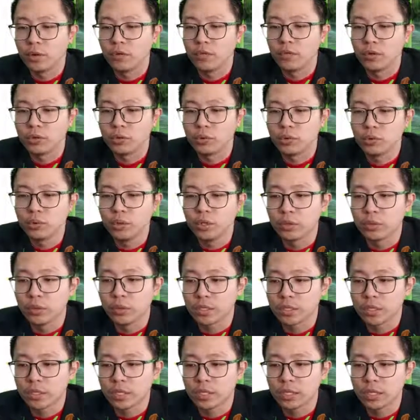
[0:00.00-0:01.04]
two
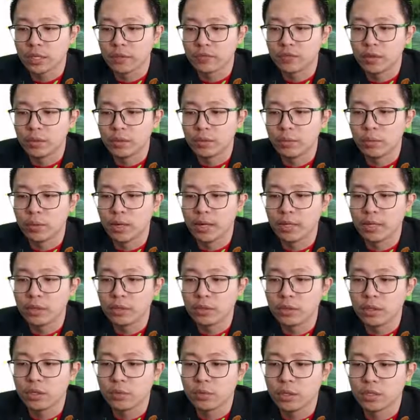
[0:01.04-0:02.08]
equation. I form one
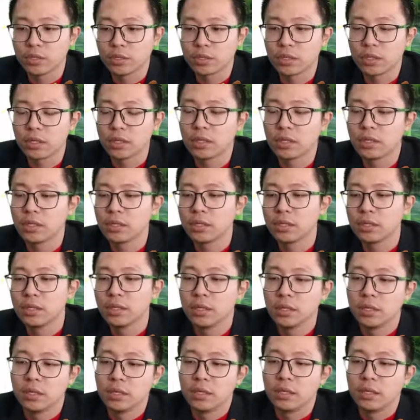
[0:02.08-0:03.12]
equation
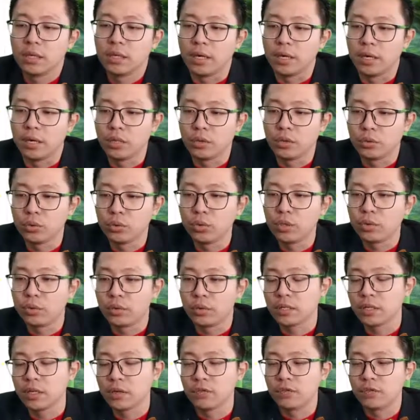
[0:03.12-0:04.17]
and two
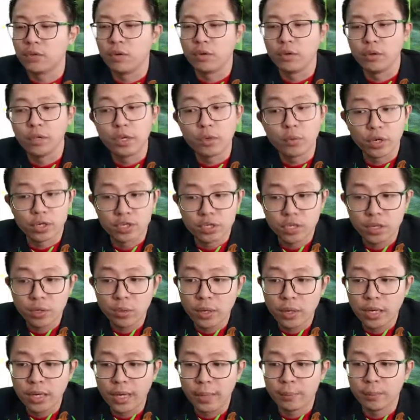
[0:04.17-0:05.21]
equation. For equation
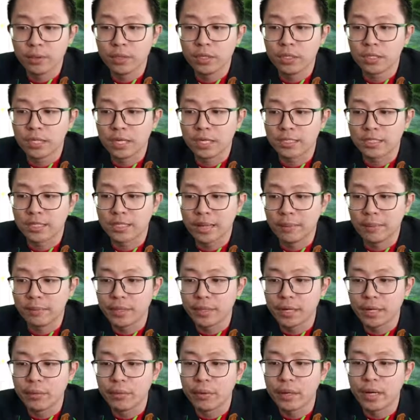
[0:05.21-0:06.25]
1, I put this as
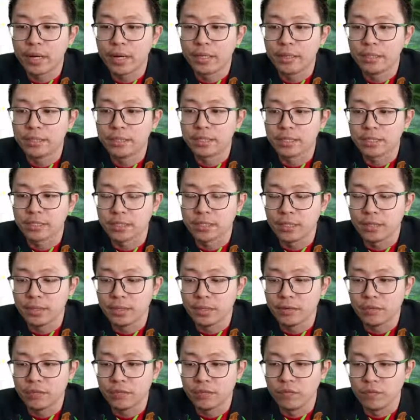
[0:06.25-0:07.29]
lambda 1, this as
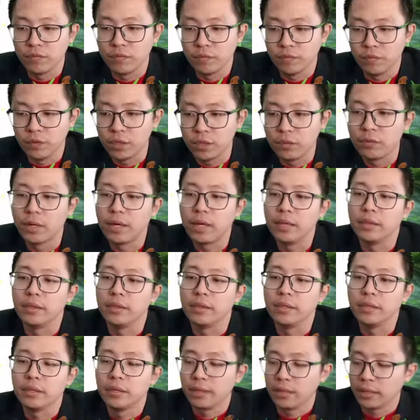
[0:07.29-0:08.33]
v1.
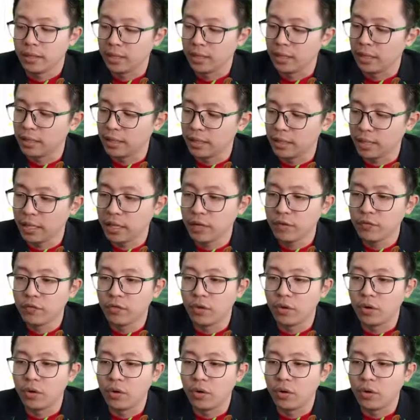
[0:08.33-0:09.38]
And then
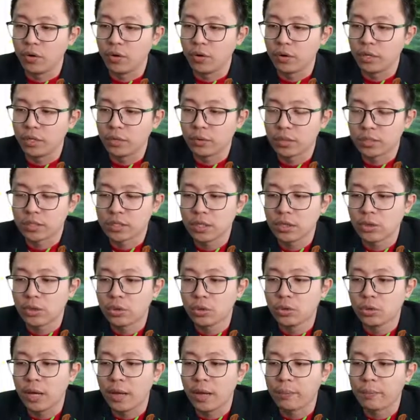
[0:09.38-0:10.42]
for equation
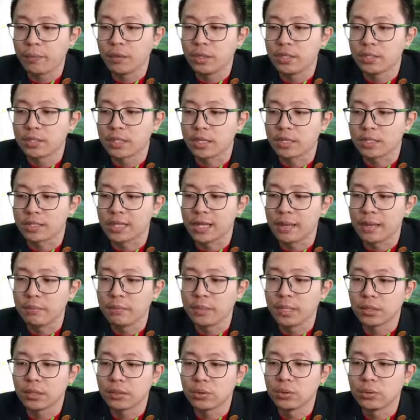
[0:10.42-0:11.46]
2, I put this as
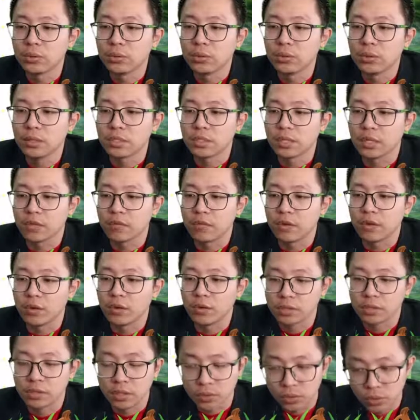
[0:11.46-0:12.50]
lambda 2, this as
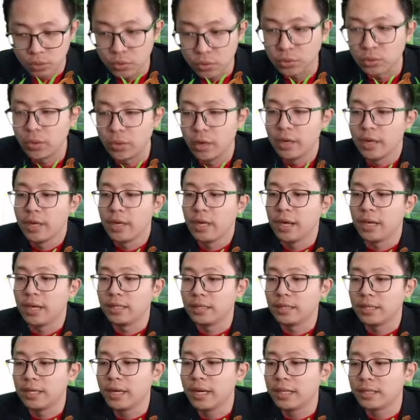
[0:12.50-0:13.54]
velocity 2. And
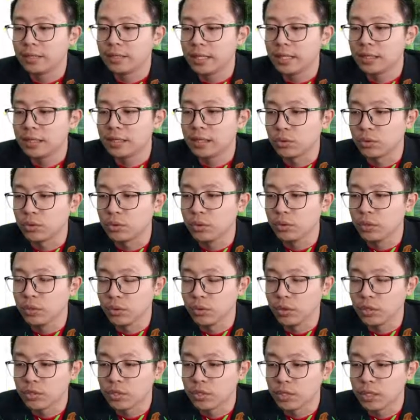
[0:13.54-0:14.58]
then I take the two
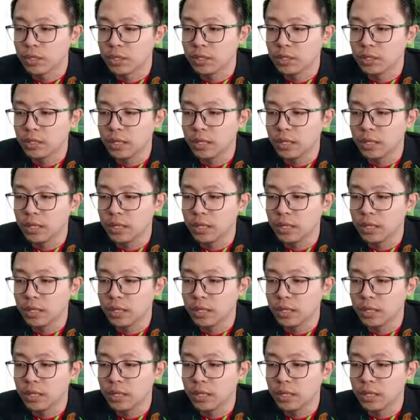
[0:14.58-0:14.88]
equation,